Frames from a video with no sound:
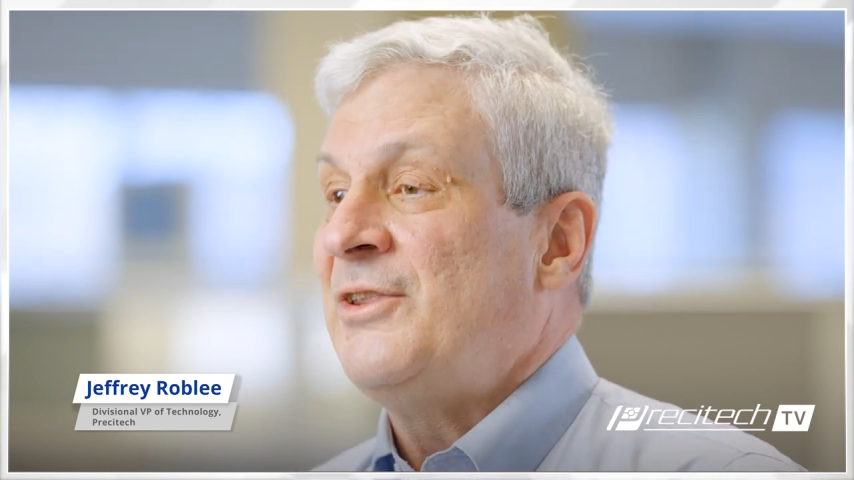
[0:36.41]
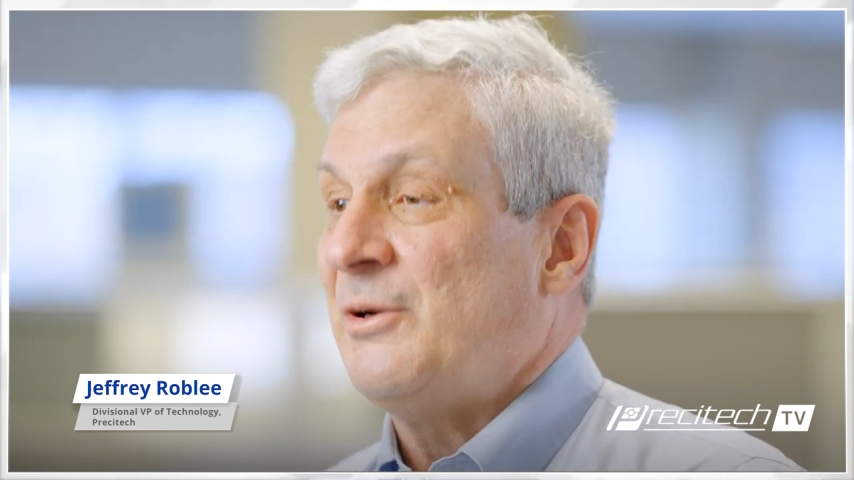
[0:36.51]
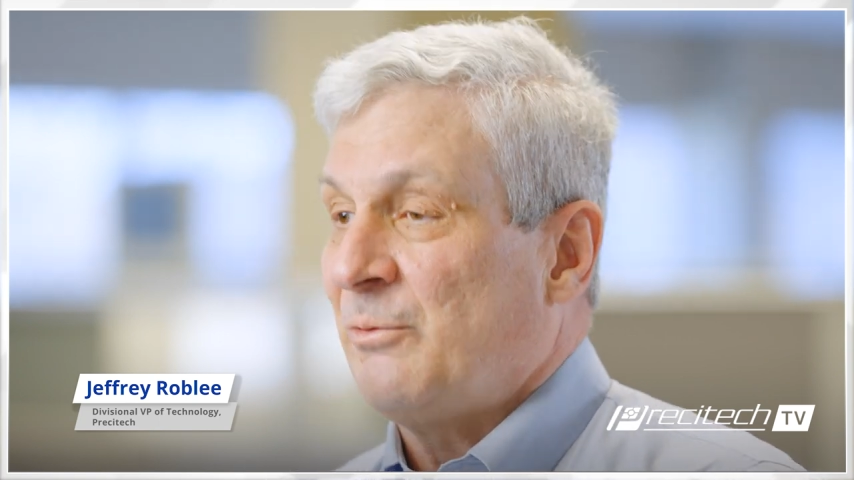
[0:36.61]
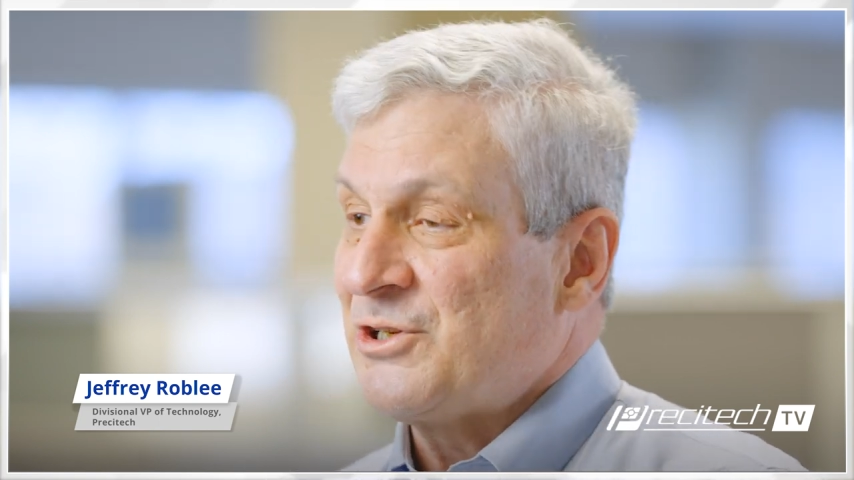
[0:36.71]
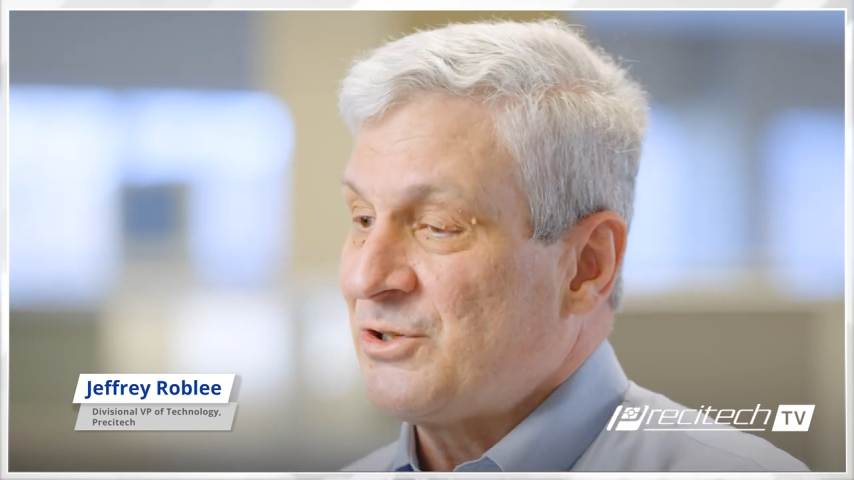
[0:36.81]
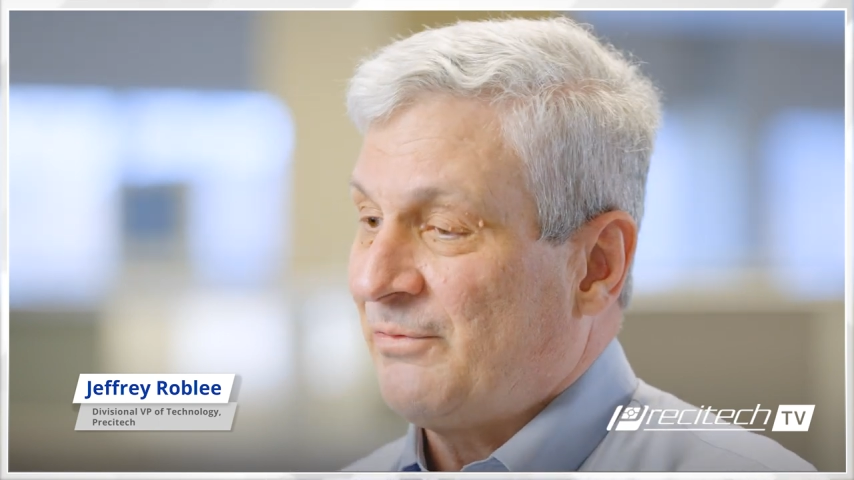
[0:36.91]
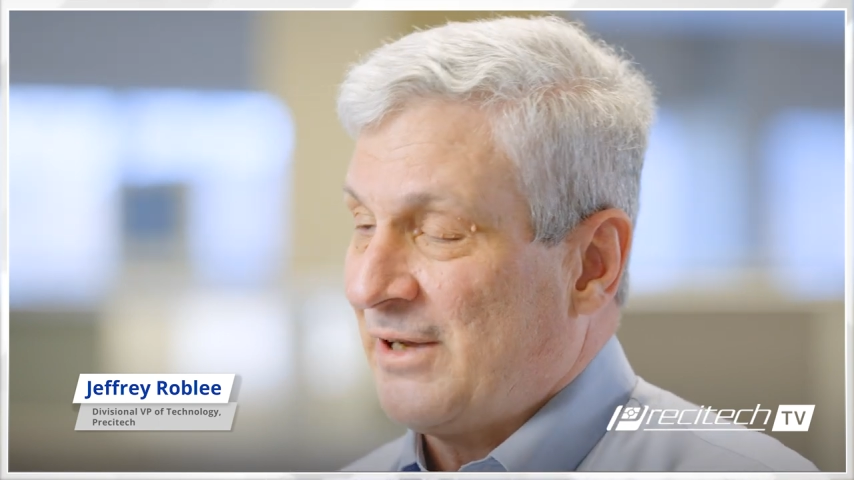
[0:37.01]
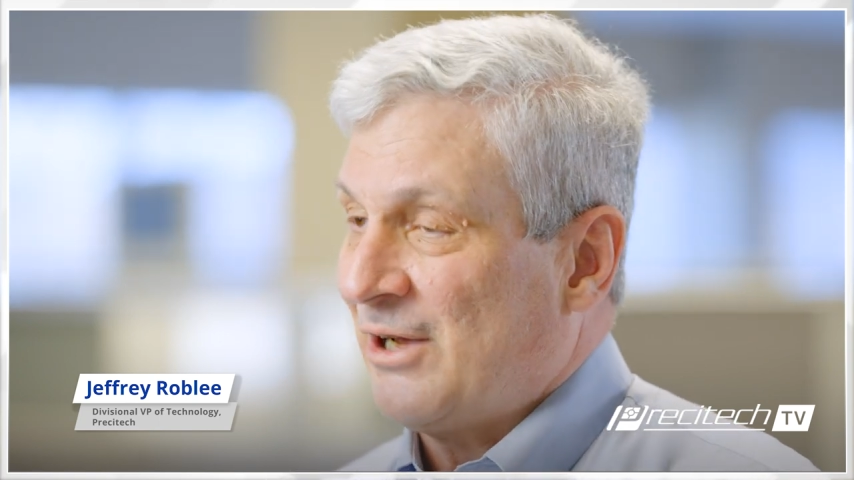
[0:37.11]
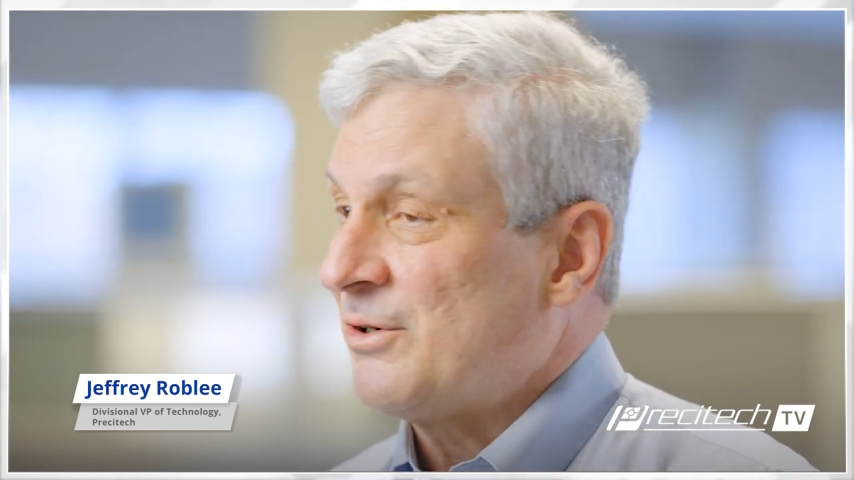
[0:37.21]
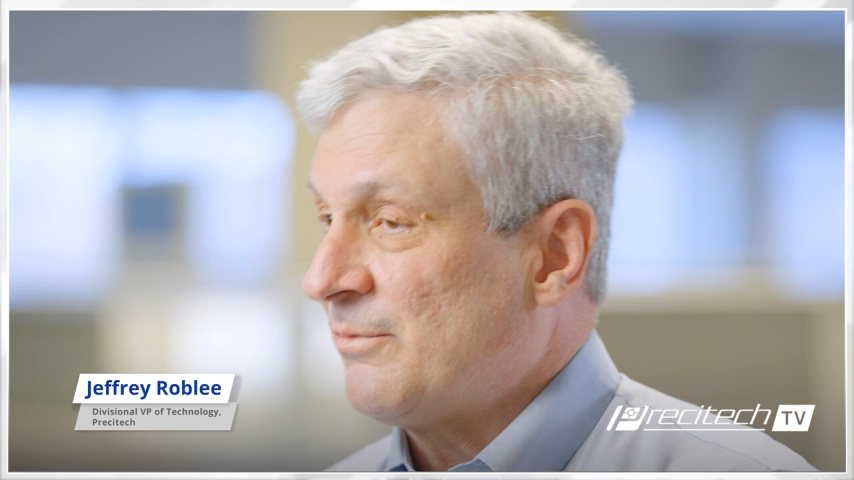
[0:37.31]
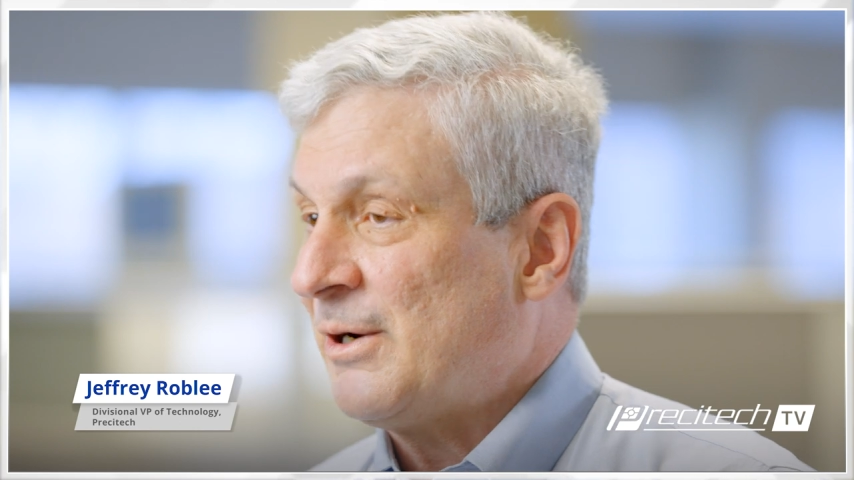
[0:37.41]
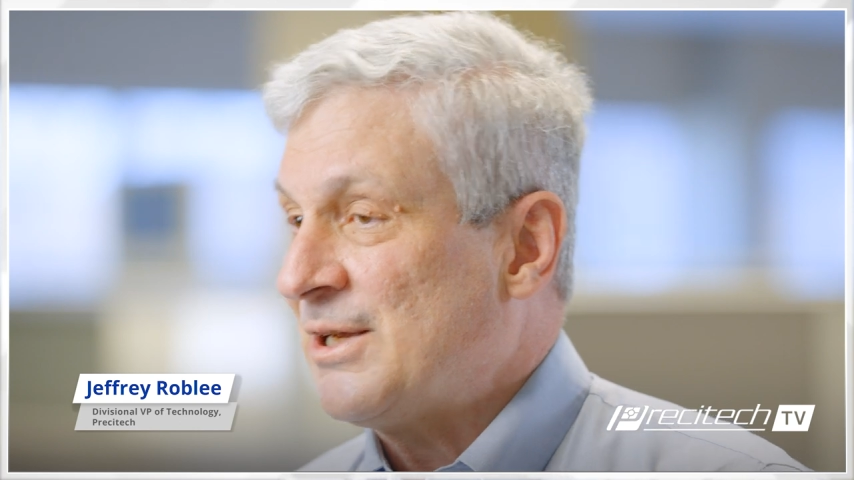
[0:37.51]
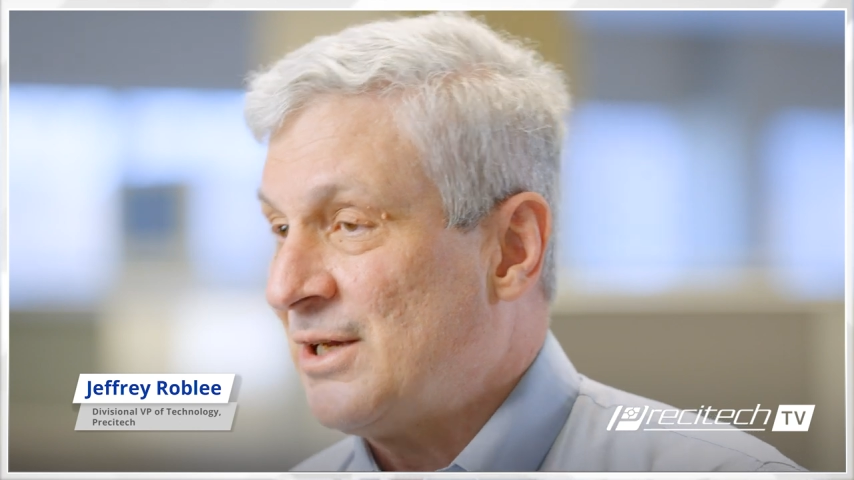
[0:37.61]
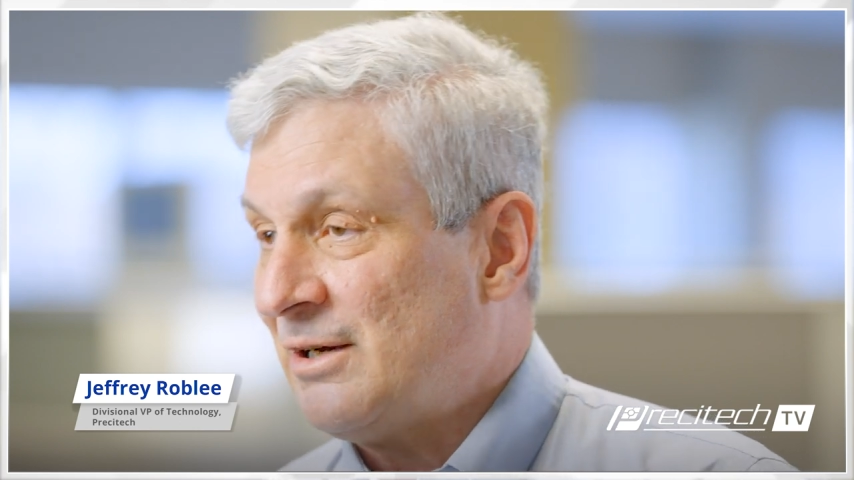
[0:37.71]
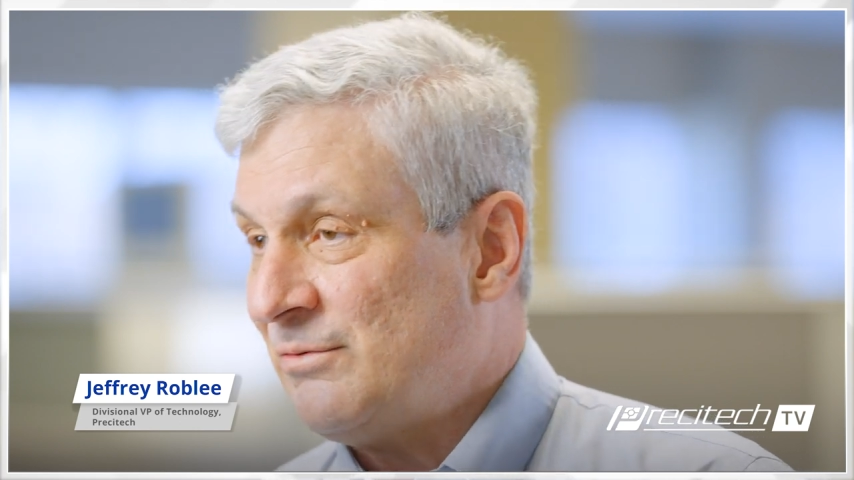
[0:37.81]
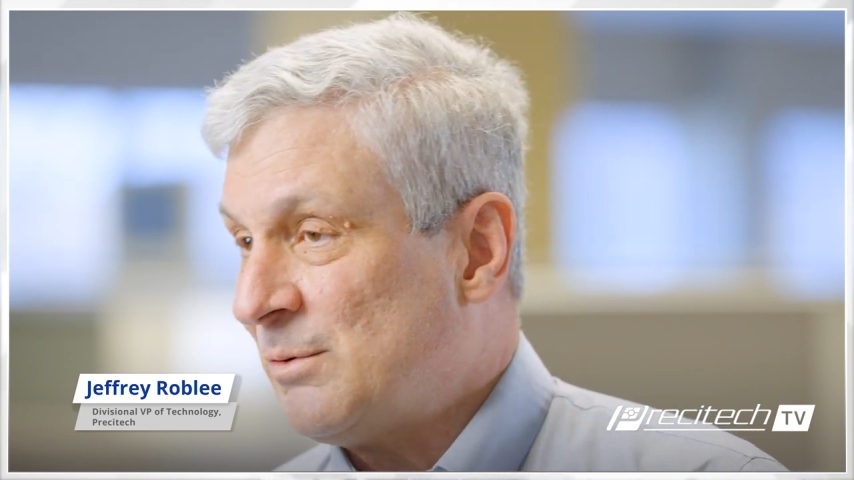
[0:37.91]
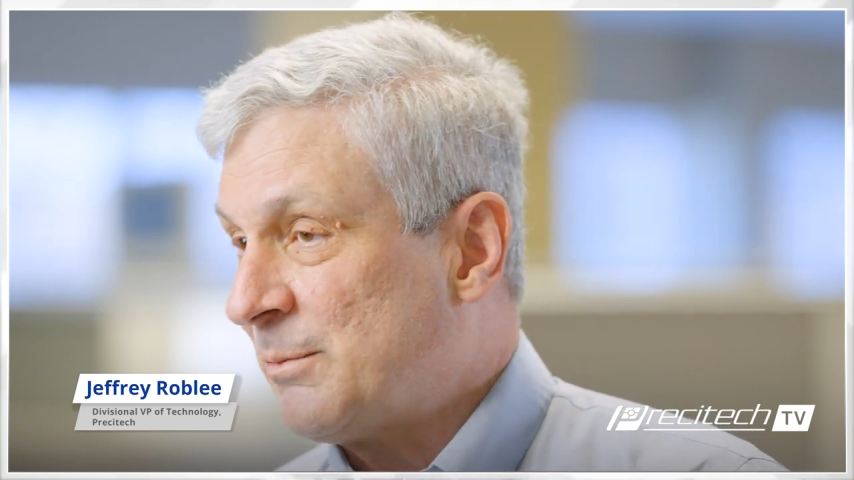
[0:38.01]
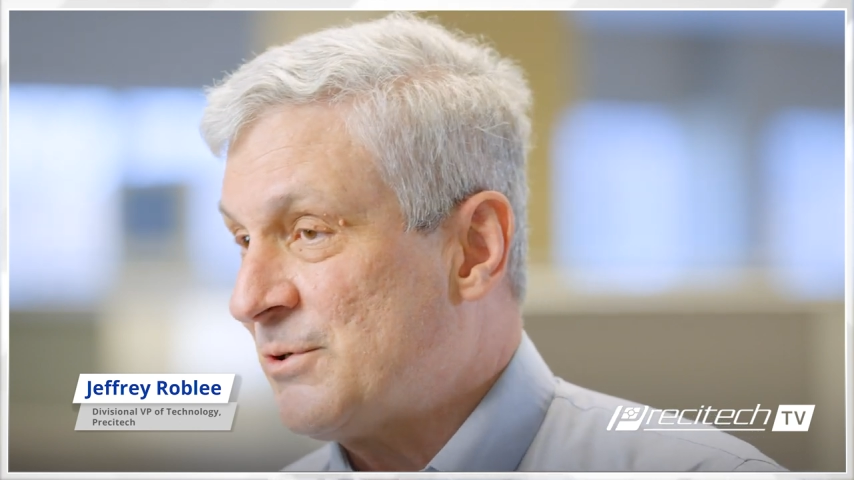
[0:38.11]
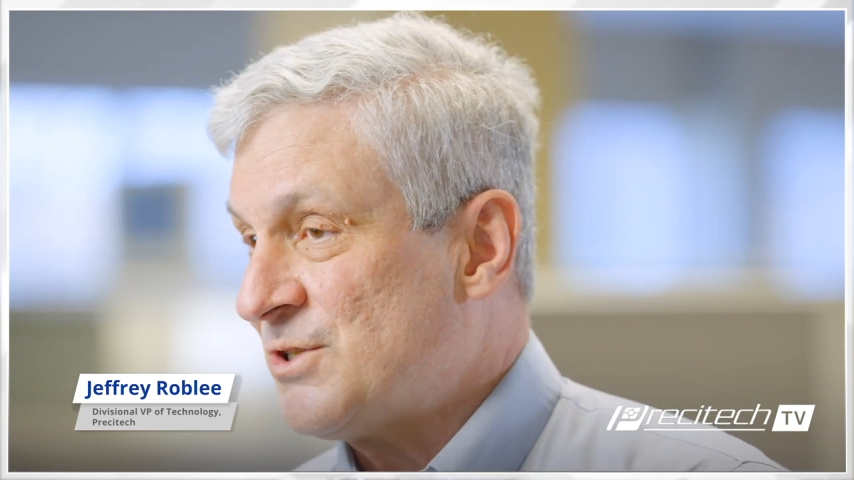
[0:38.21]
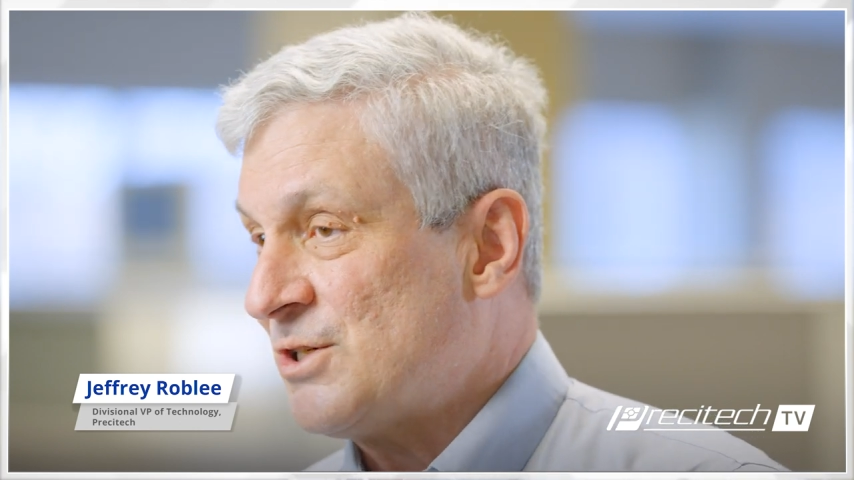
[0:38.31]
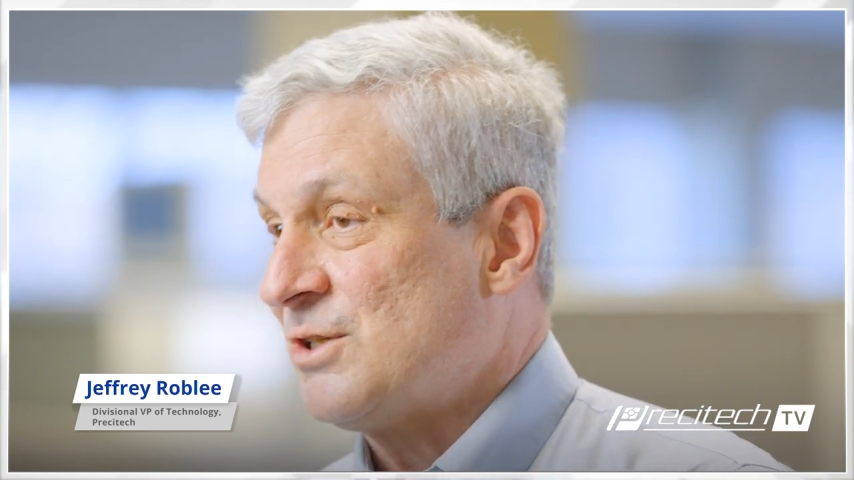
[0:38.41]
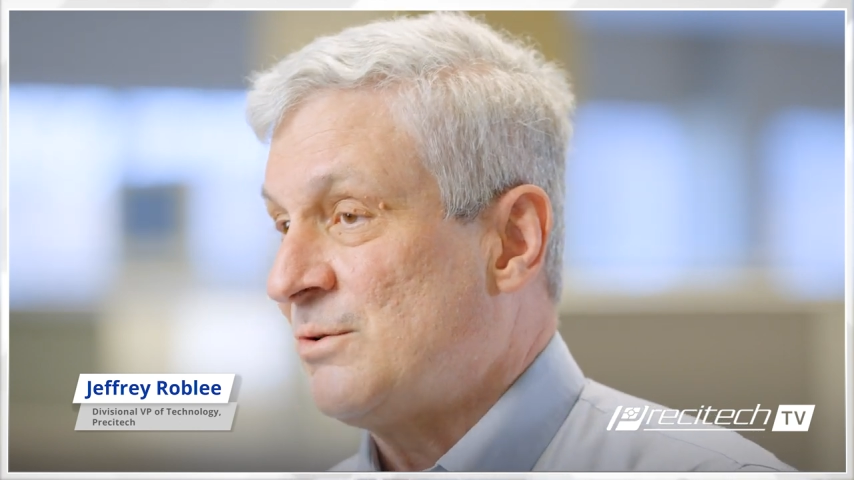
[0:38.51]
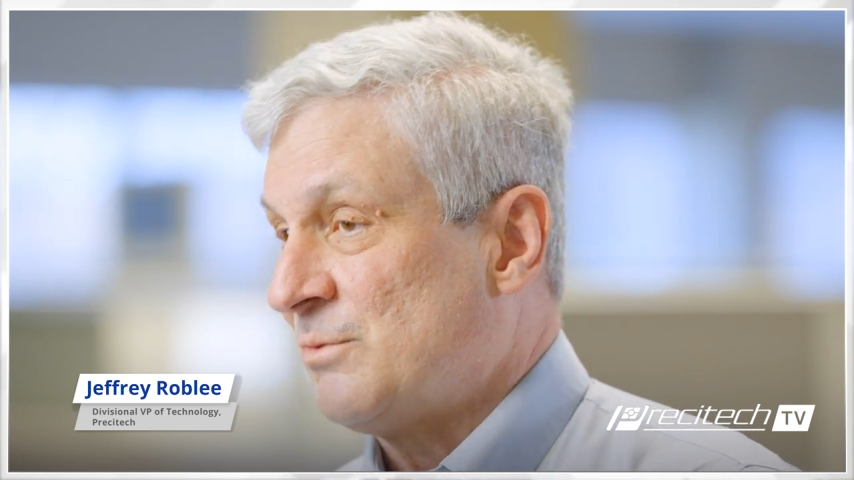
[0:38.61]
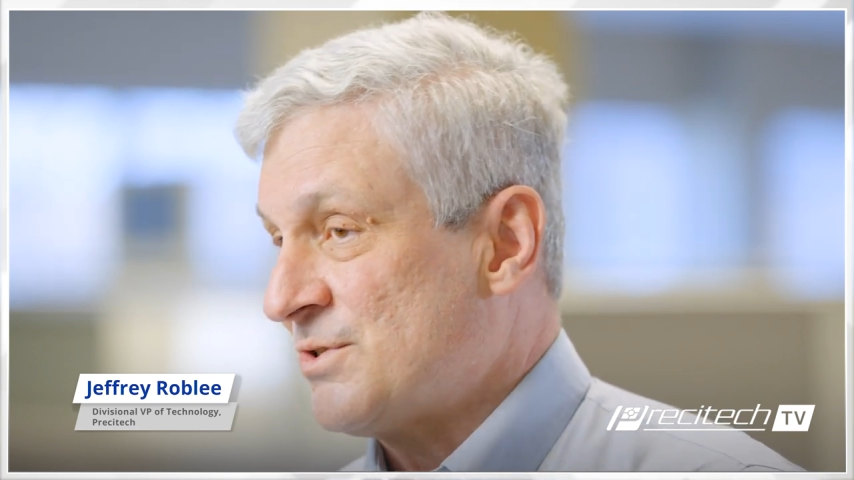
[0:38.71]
The original founder of, Pre of Precision